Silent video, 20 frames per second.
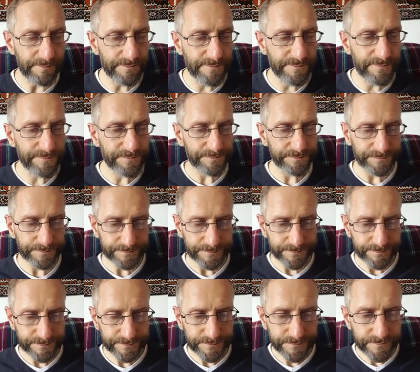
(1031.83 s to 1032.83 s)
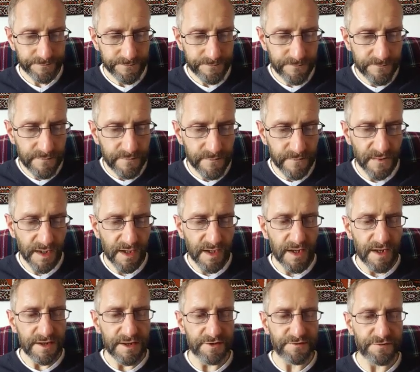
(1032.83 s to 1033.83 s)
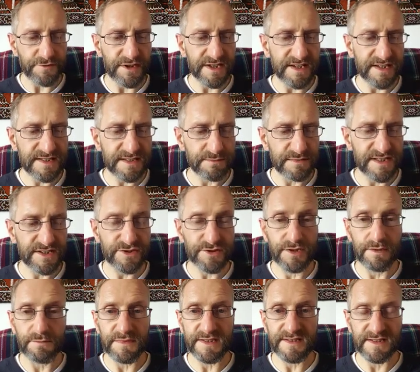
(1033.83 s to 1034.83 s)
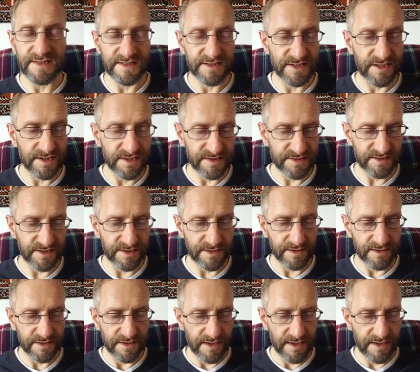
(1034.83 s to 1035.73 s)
The phrase Mr. and Mrs. Dursley.